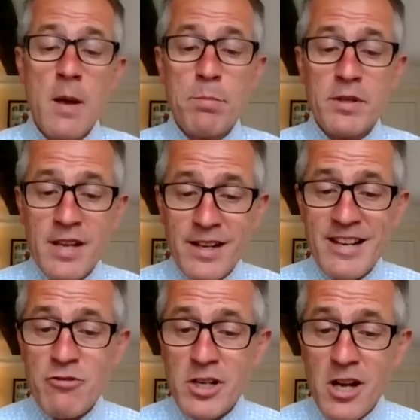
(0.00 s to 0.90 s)

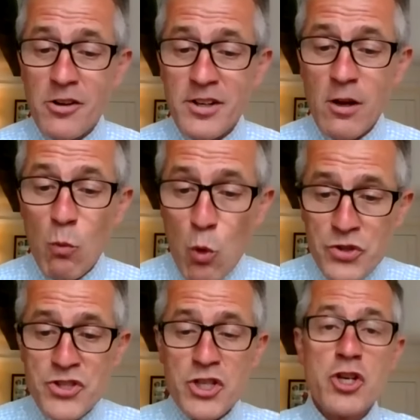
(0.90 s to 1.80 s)
particularly regarding water
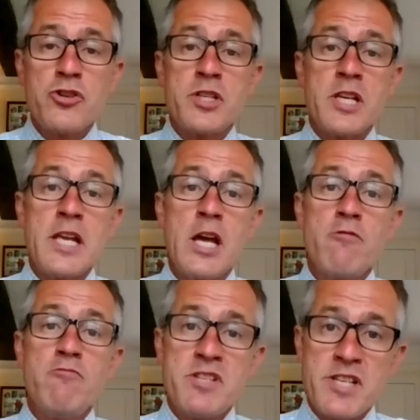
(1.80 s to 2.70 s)
security,
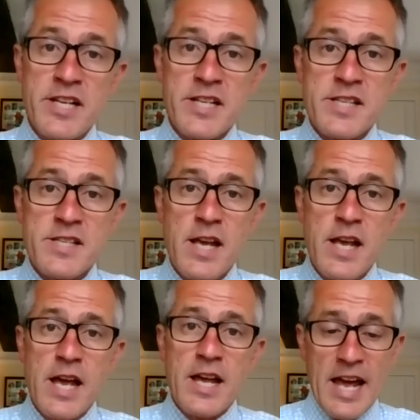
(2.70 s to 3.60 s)
resilience
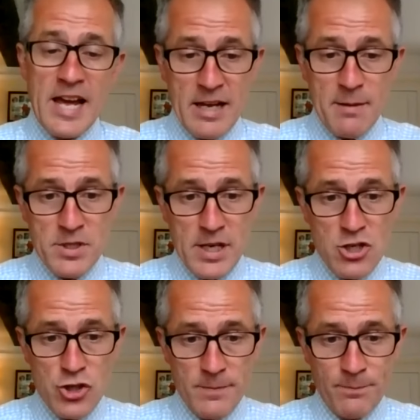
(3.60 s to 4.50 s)
and
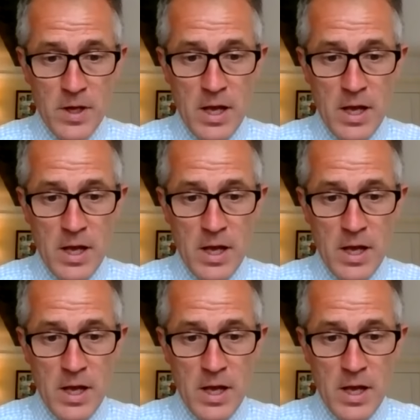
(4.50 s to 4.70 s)
adaptation.